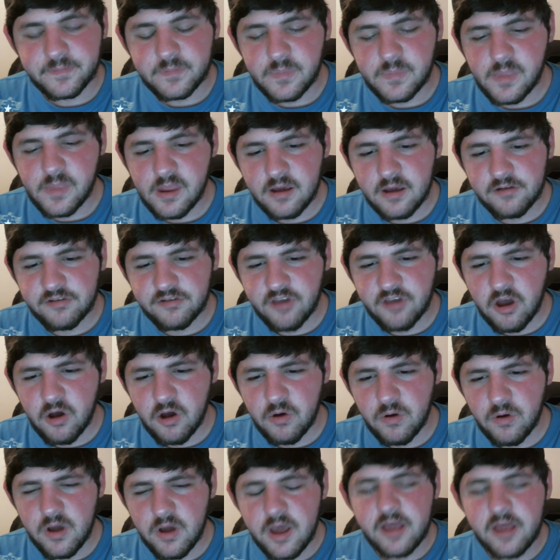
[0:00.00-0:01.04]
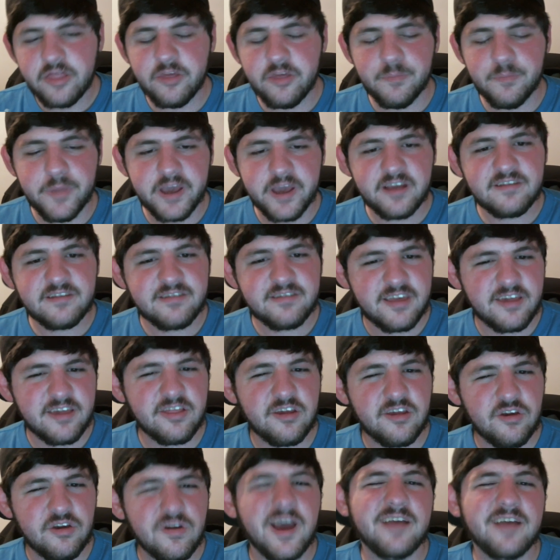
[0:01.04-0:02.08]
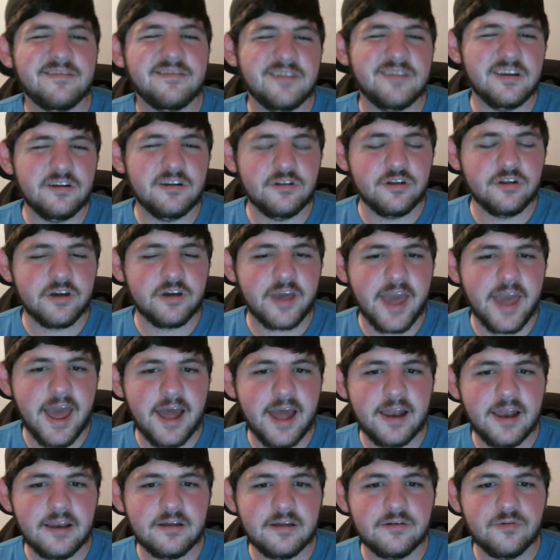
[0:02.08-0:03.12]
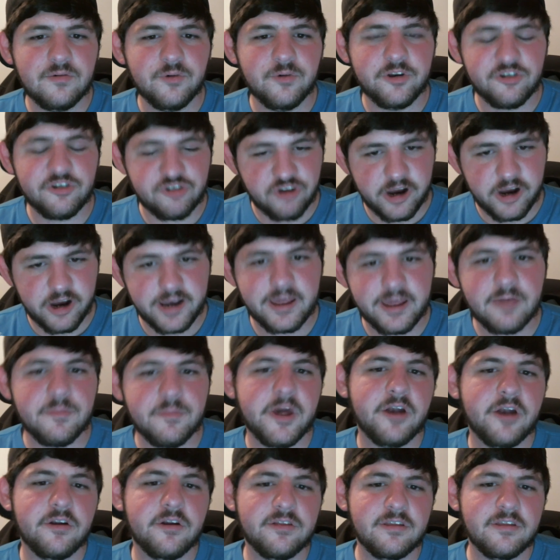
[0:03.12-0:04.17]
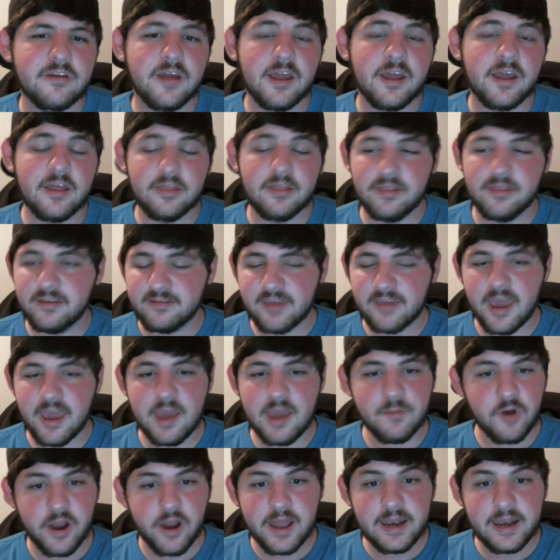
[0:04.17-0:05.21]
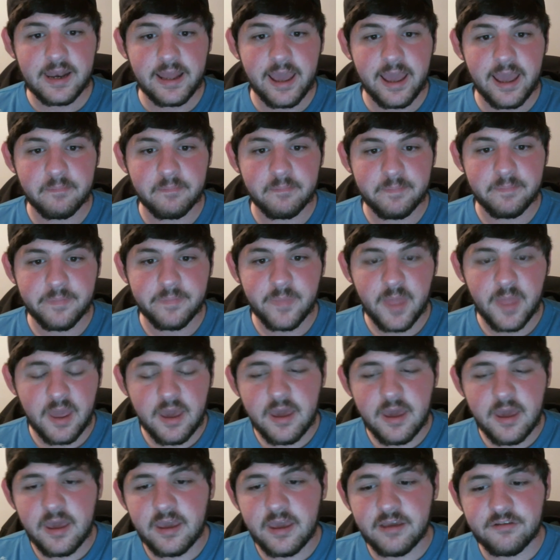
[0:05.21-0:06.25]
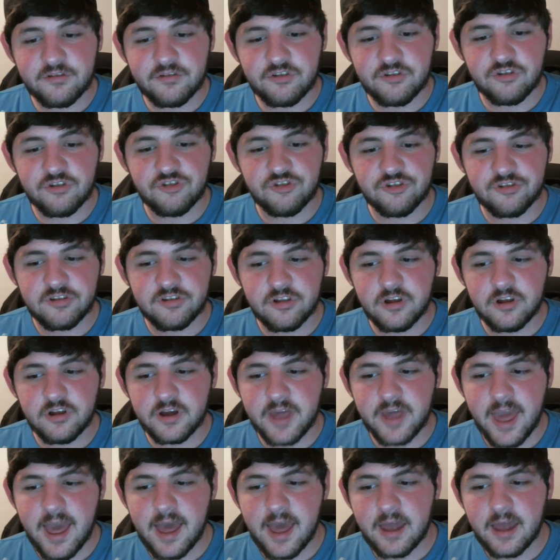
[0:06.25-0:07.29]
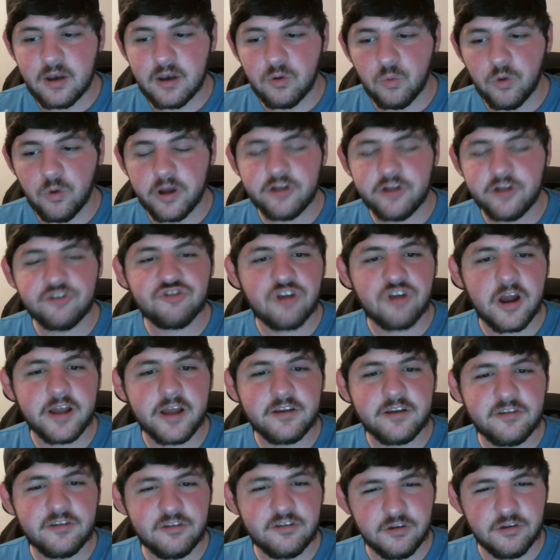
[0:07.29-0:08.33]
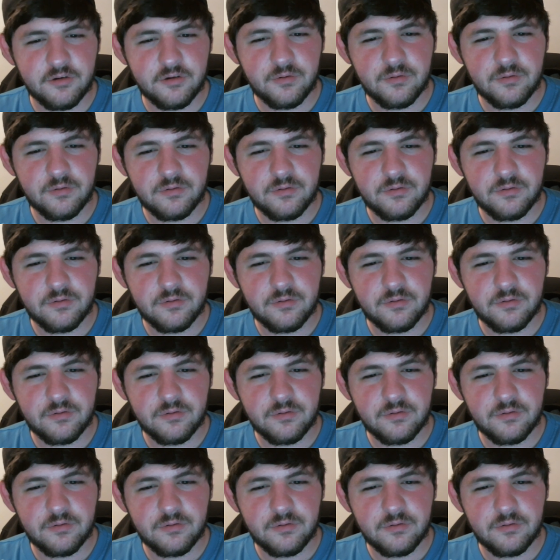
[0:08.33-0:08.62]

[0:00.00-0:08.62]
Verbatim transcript: So the biggest thing that you guys need to look at when you're trying to get better at this game or any game is to just look at what you're trying to do,